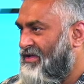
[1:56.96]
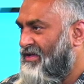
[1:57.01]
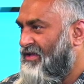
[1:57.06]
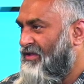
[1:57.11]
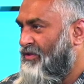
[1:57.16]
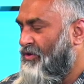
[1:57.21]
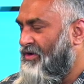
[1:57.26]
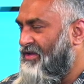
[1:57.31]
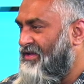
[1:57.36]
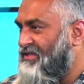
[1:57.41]

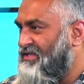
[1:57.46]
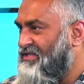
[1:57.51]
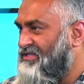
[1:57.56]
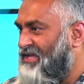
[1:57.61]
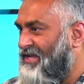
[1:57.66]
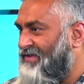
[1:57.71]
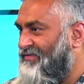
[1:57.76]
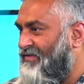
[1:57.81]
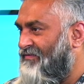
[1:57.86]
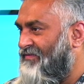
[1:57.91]
Looking at these
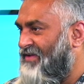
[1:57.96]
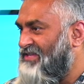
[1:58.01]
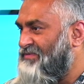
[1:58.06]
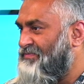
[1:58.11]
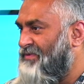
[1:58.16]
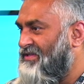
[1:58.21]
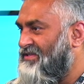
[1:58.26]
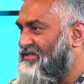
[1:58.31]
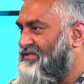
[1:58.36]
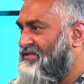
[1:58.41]
kind of
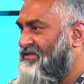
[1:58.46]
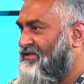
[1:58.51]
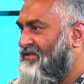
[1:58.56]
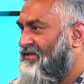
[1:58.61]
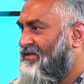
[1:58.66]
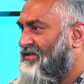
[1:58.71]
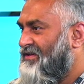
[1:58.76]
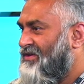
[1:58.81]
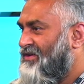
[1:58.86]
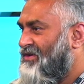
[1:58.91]
investments,
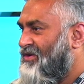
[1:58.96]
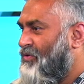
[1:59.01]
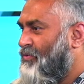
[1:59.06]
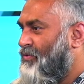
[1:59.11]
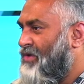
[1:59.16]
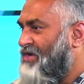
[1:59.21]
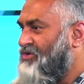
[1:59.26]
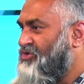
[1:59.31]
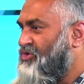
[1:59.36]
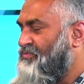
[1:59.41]

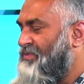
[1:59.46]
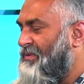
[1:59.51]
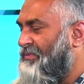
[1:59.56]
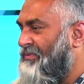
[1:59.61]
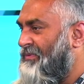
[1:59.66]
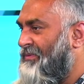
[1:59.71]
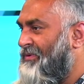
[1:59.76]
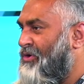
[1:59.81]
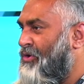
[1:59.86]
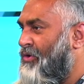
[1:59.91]
where should
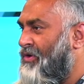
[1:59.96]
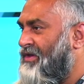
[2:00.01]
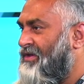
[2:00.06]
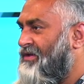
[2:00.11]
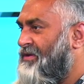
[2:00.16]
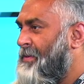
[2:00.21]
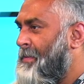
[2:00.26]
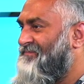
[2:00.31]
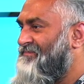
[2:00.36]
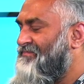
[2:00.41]
people yeah. be
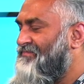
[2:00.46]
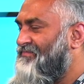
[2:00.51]
going?